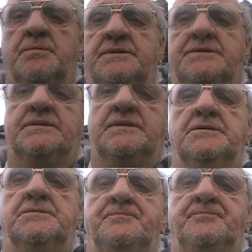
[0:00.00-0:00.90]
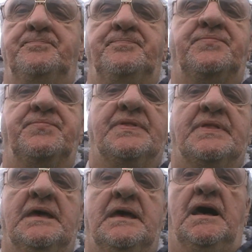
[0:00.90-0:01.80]
But
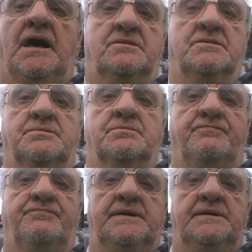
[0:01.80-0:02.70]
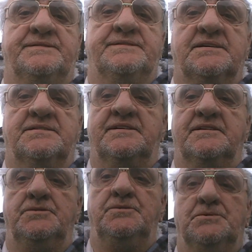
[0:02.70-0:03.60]
I got some
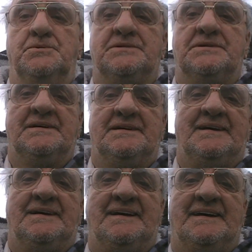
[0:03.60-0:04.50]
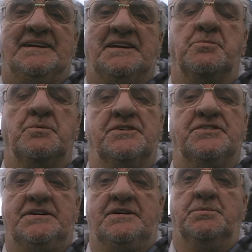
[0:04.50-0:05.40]
fantastic news I want to
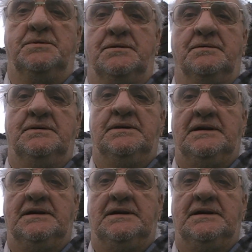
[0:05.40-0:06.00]
share with you.